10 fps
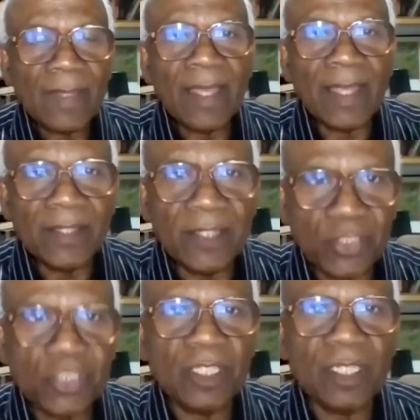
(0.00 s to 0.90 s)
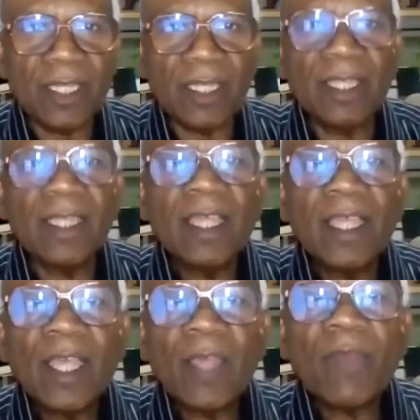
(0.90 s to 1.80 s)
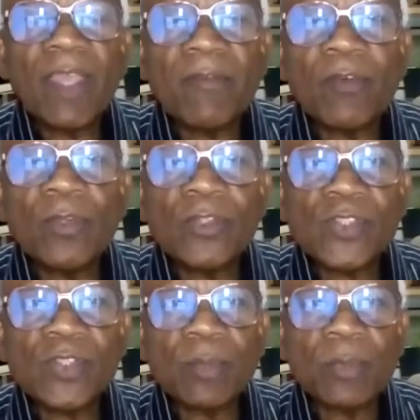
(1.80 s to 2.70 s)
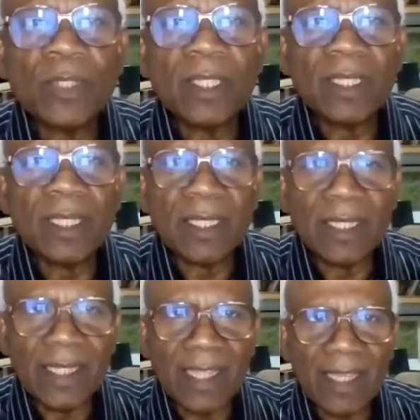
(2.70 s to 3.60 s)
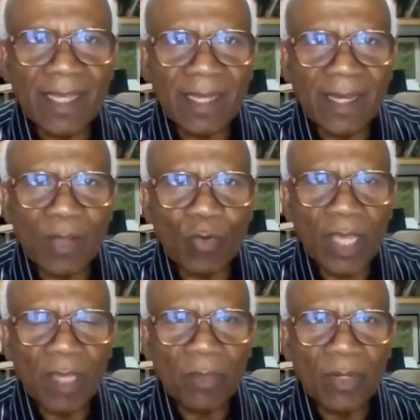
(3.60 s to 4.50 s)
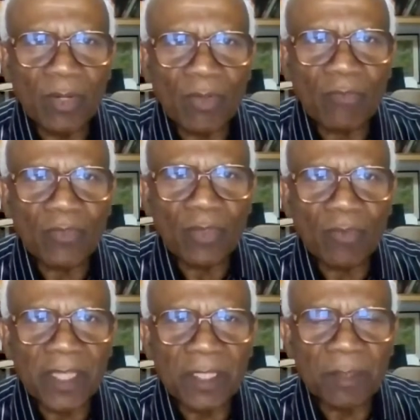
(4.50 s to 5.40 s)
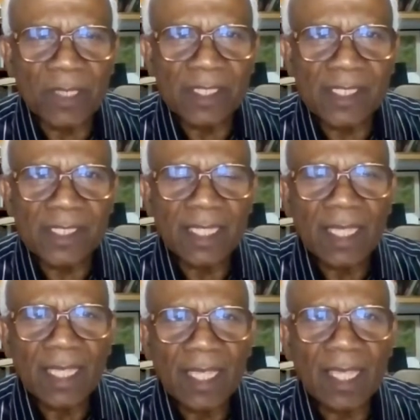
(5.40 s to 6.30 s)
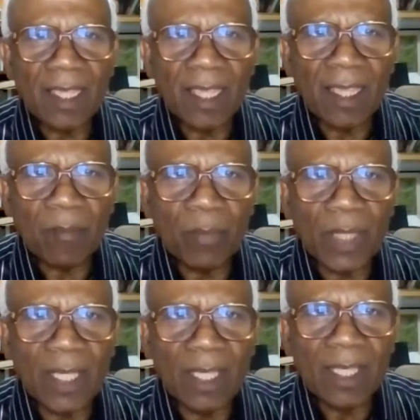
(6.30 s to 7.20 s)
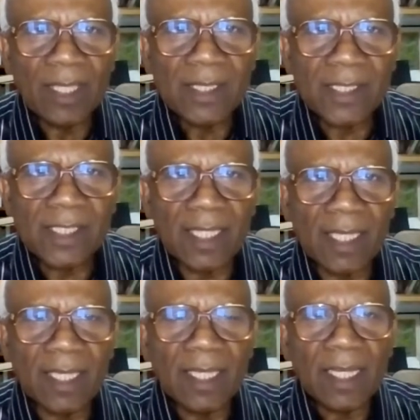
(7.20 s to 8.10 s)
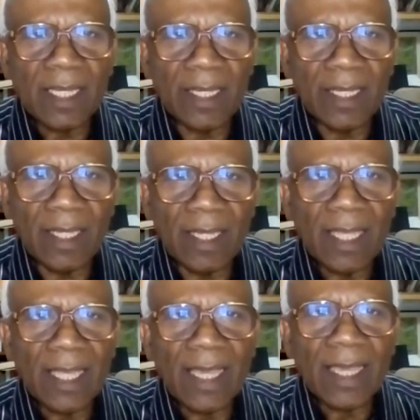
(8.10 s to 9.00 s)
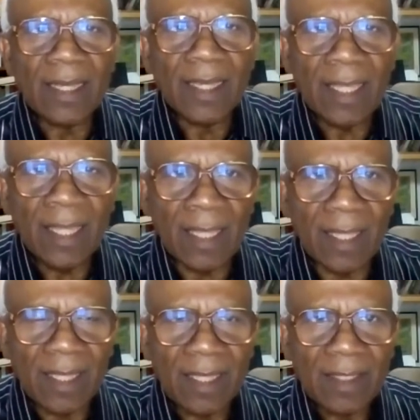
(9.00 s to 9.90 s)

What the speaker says: Additionally, we have also put in a daily requirement of your vitamins A, B, C, D, and E.